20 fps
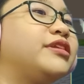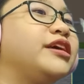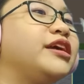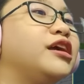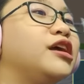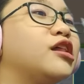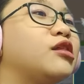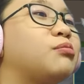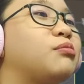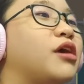
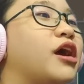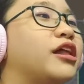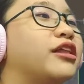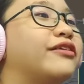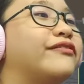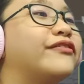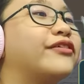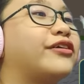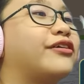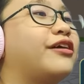Please be
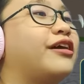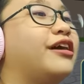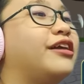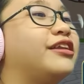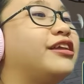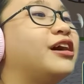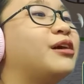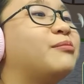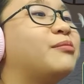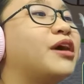at the
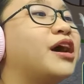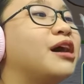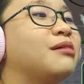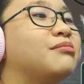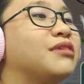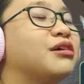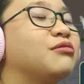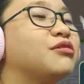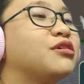veranda. Mom,